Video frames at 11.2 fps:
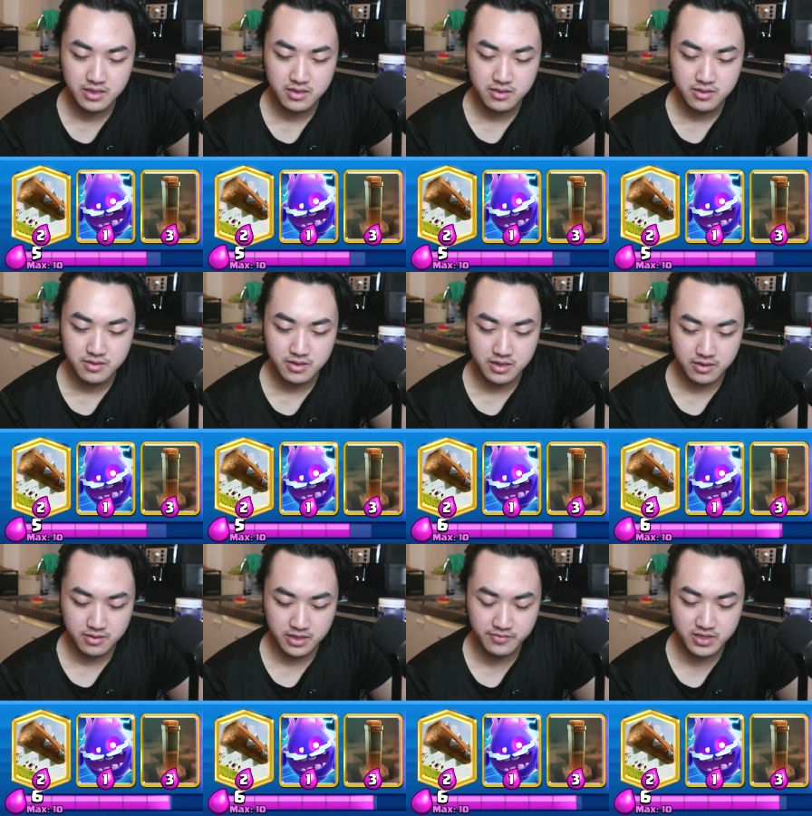Okay,
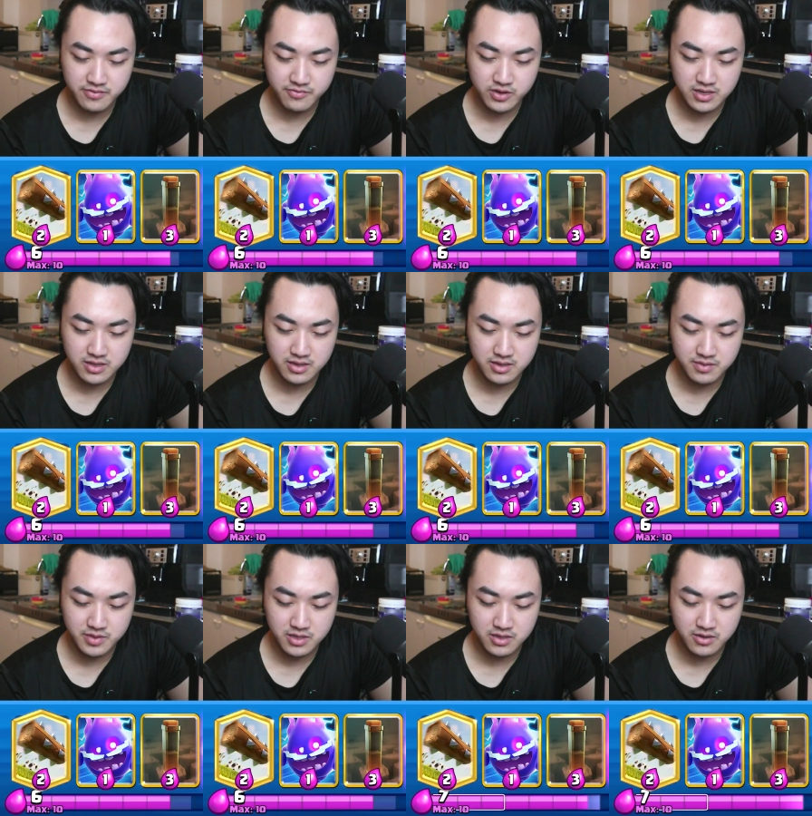even if we didn't get the
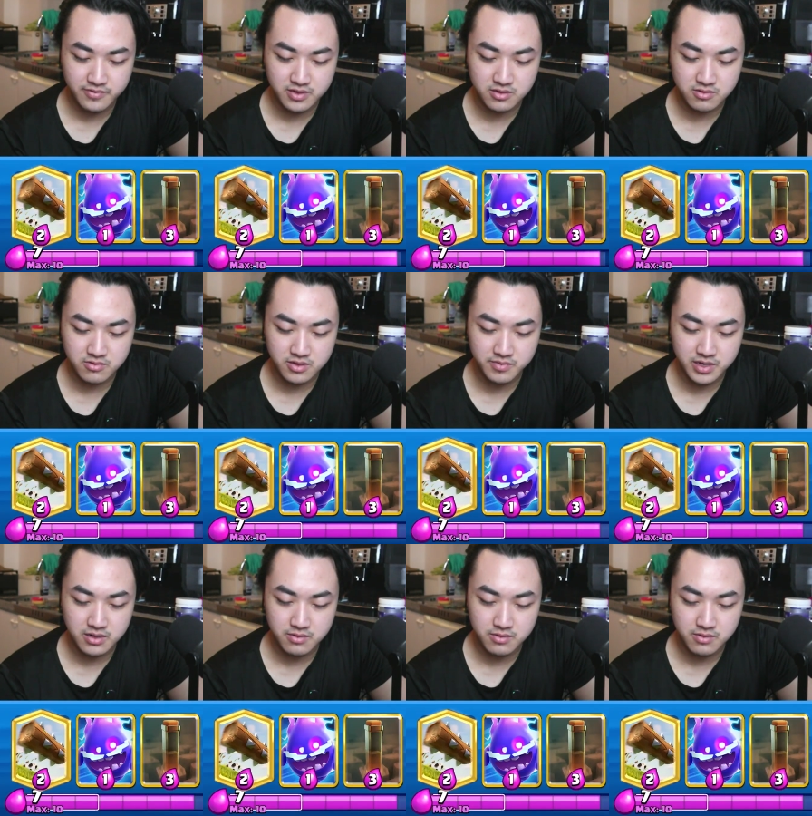ability off, it doesn't really matter.